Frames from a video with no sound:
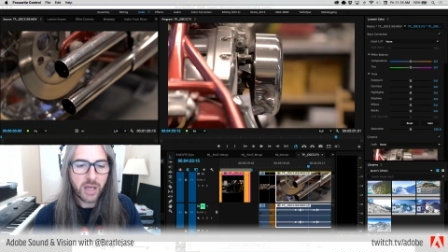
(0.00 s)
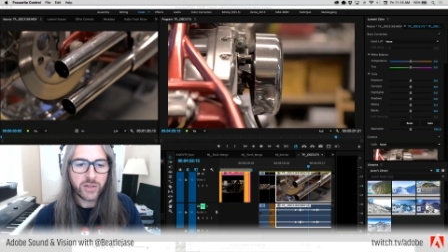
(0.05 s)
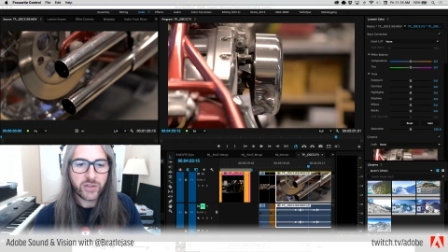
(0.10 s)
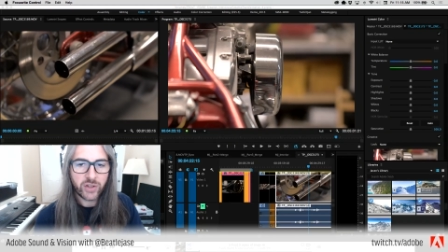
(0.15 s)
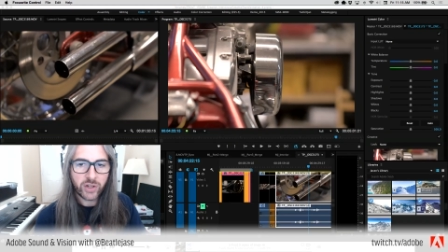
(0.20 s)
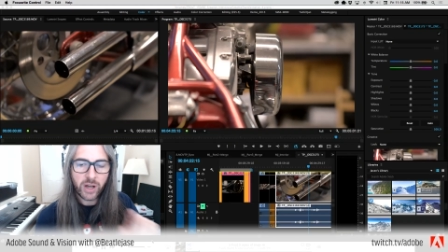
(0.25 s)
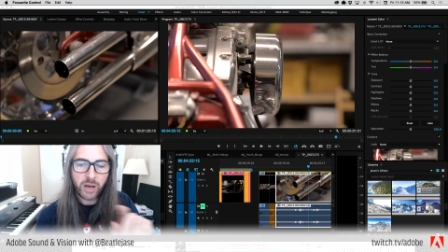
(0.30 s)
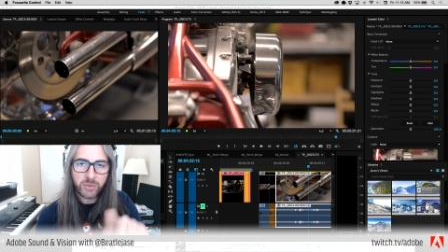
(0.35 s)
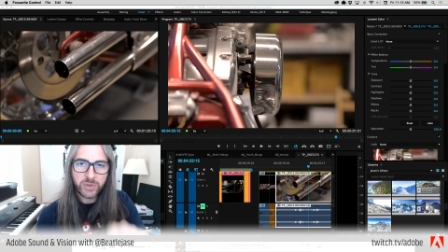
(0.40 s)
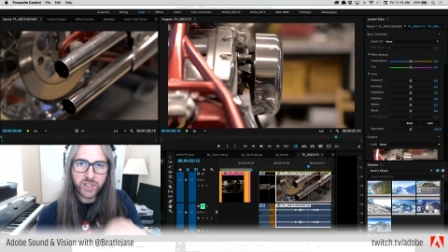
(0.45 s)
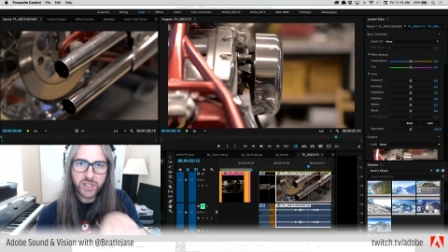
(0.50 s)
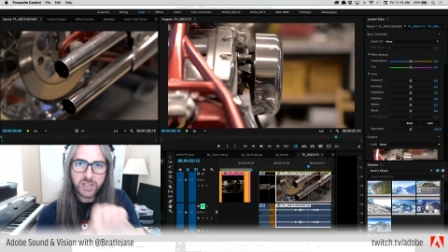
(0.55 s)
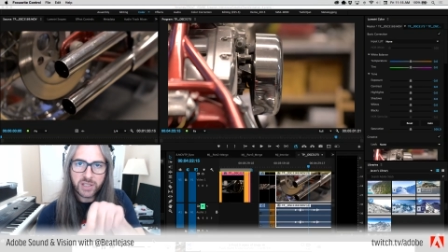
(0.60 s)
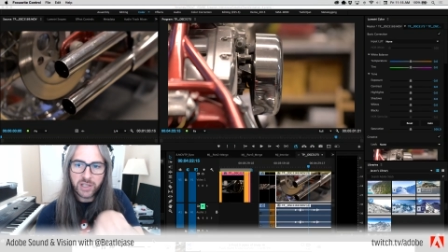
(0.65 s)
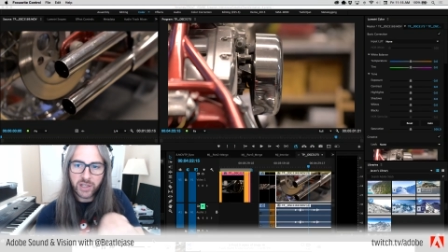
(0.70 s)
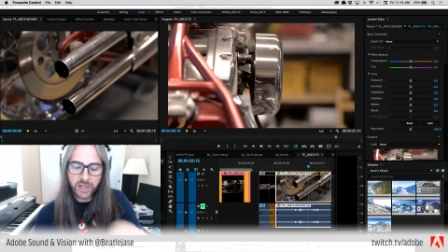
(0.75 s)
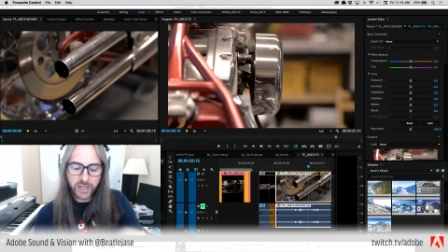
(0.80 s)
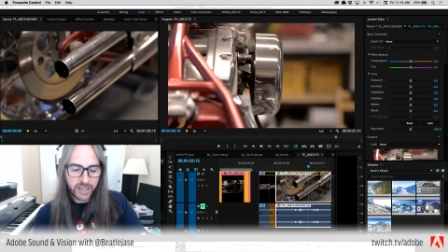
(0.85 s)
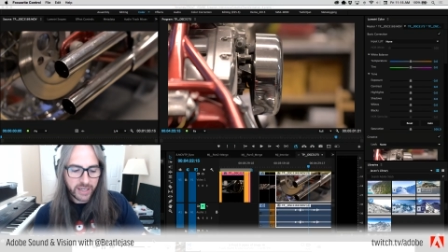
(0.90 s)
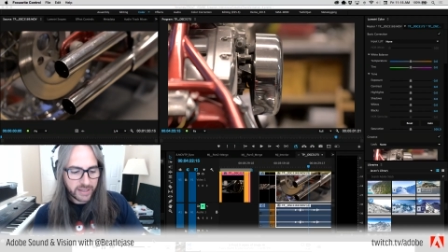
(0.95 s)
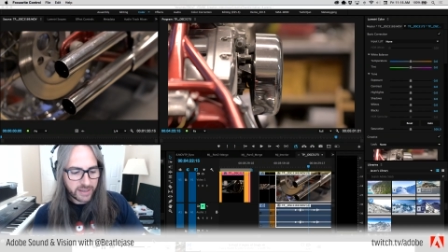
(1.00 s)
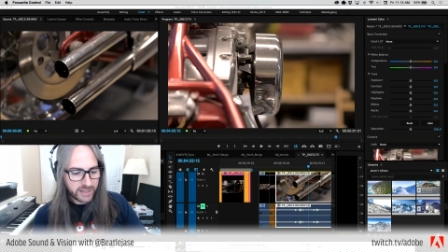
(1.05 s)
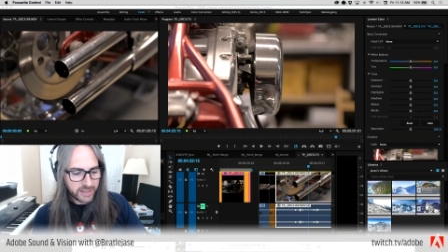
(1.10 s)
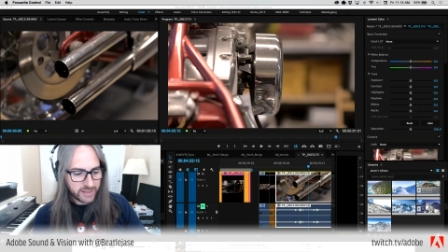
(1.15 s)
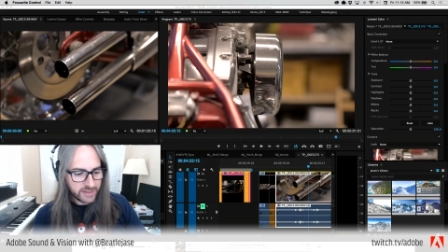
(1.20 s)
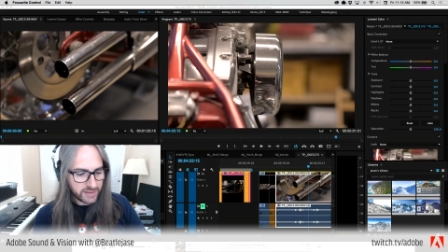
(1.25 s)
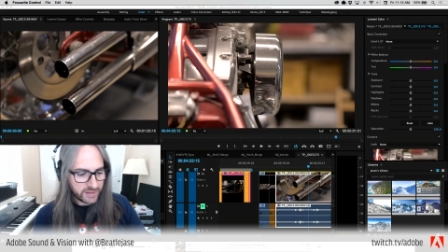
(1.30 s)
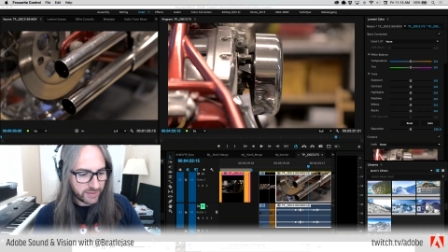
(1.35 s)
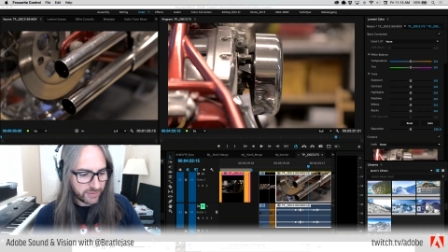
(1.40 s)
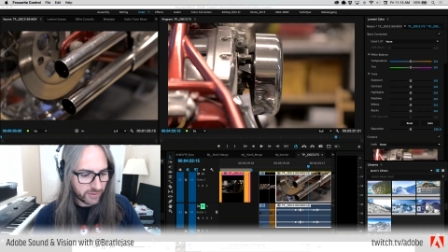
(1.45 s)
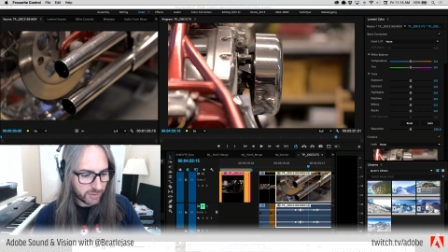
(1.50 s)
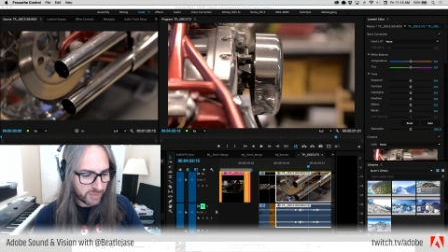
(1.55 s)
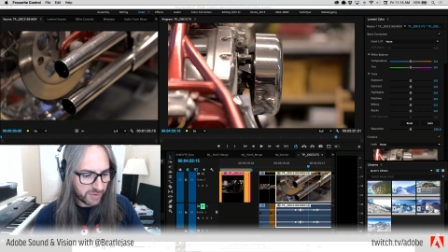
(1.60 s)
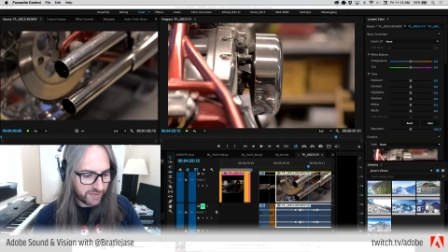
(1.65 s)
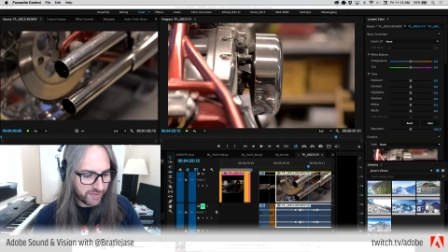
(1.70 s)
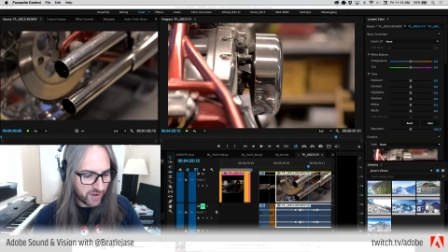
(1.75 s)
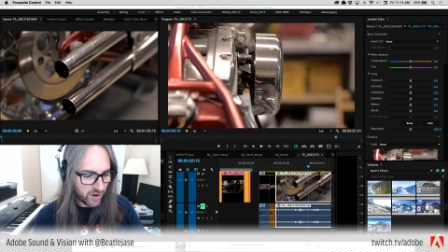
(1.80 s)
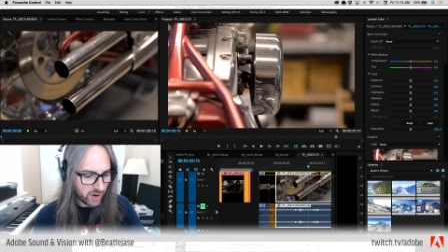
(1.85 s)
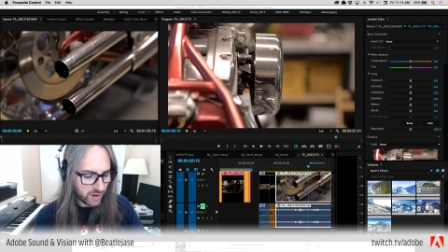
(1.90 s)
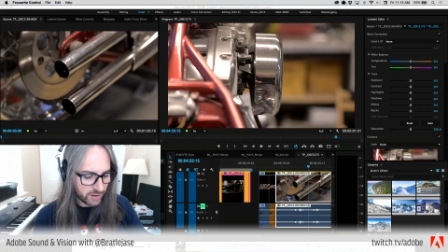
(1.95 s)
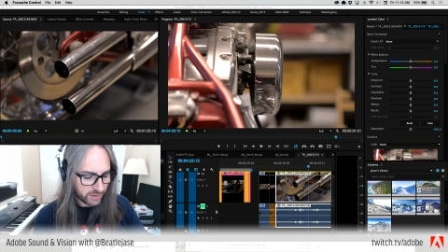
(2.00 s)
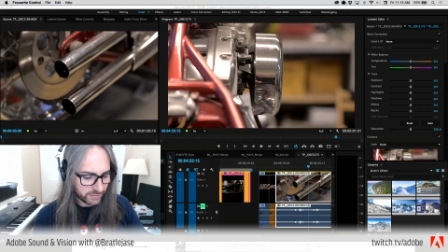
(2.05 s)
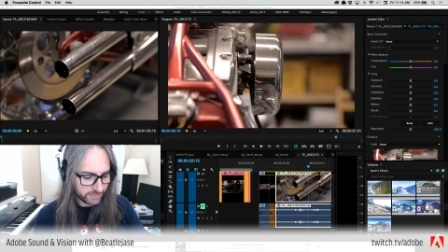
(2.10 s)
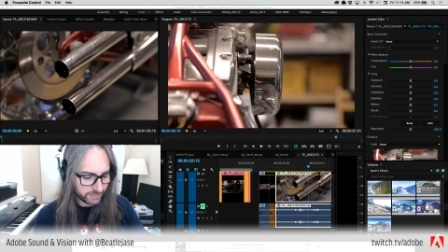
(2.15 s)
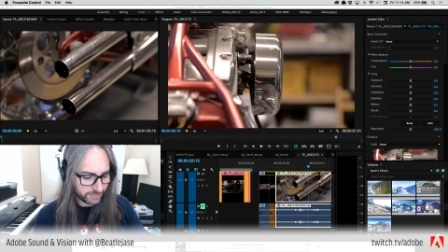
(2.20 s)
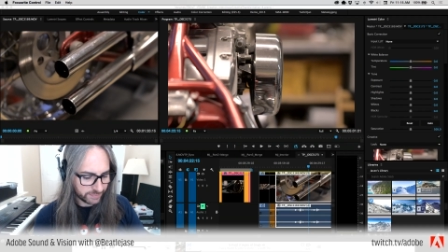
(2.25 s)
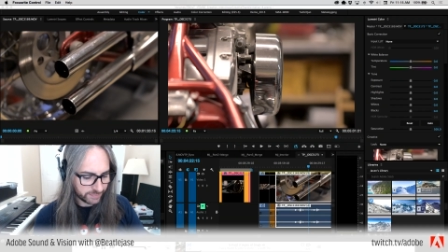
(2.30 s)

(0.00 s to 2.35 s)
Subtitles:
So, I was just looking at this from afar.